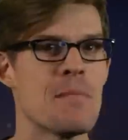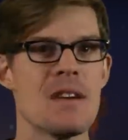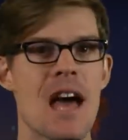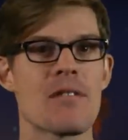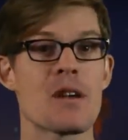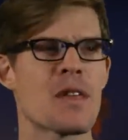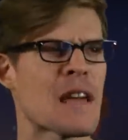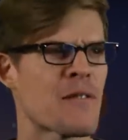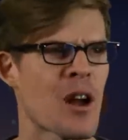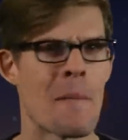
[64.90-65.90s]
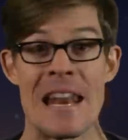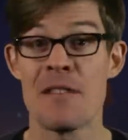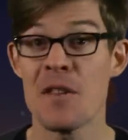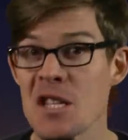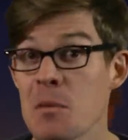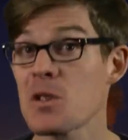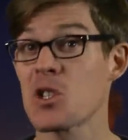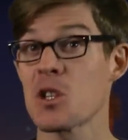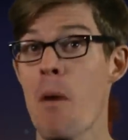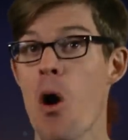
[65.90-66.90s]
can be everything from invisible
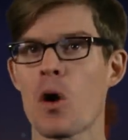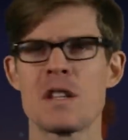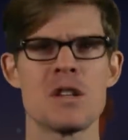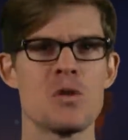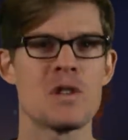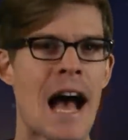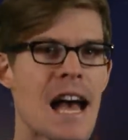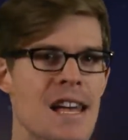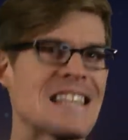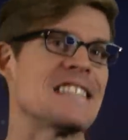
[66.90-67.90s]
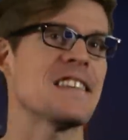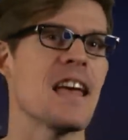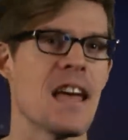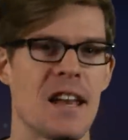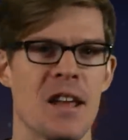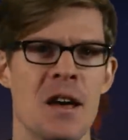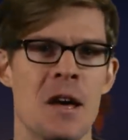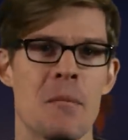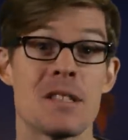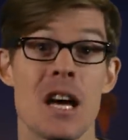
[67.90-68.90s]
smoke to tiny sand,
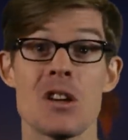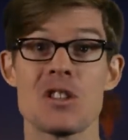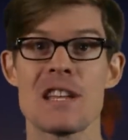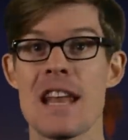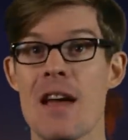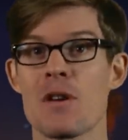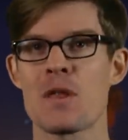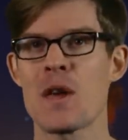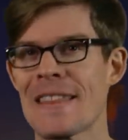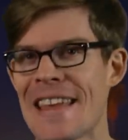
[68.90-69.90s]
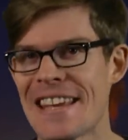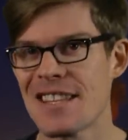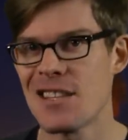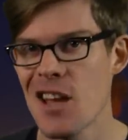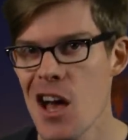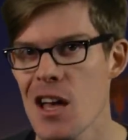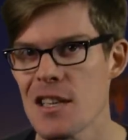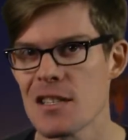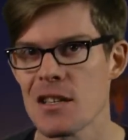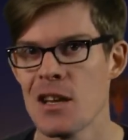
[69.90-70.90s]
but to understand everything that it
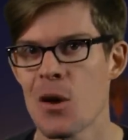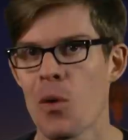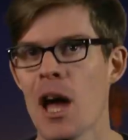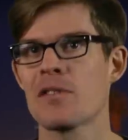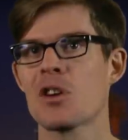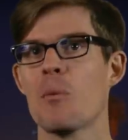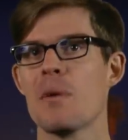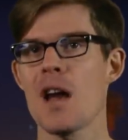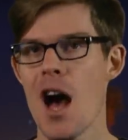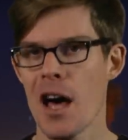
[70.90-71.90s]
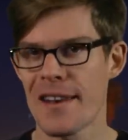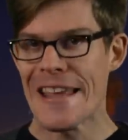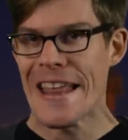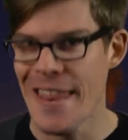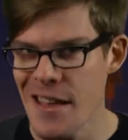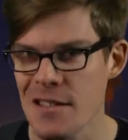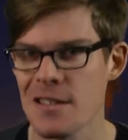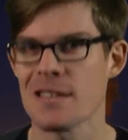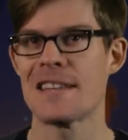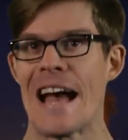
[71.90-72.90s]
does, we have to go beyond this
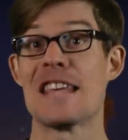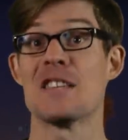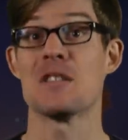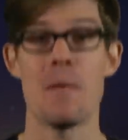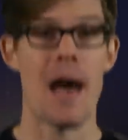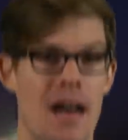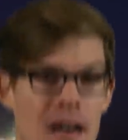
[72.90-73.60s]
tiny speck.